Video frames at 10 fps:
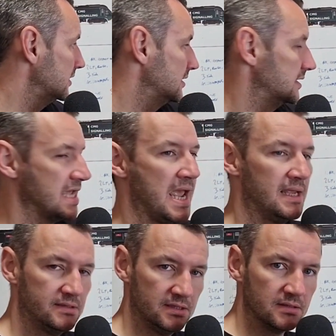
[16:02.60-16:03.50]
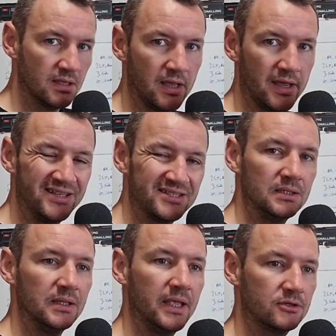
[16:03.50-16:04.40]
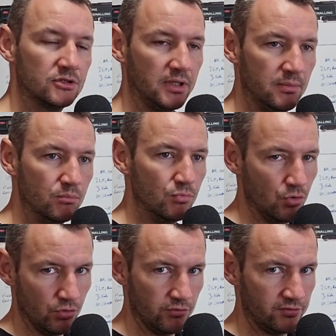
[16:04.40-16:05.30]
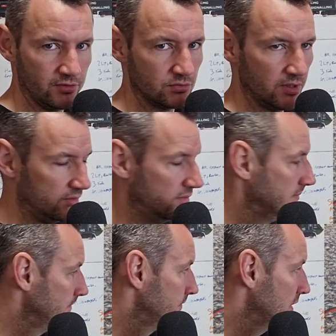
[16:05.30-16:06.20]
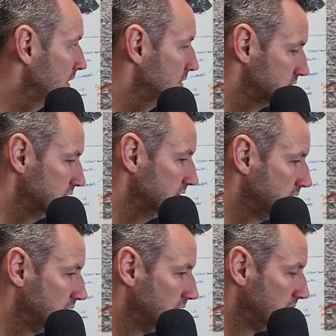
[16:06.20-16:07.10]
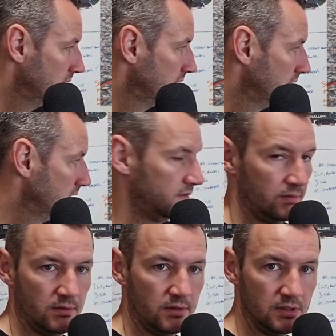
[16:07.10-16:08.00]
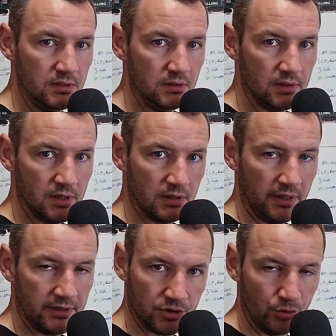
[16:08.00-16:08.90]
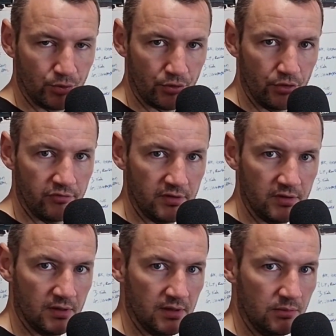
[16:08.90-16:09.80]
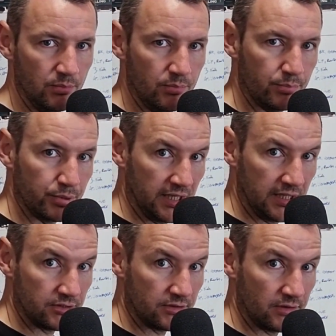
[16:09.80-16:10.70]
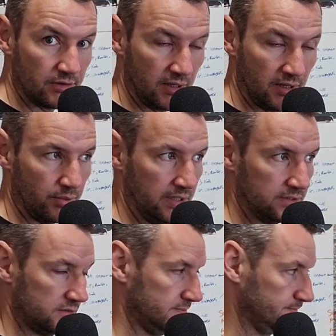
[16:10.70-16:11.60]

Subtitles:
detected and it's electrically moved as well. So you've got the electrical proving that the blades are in the right place,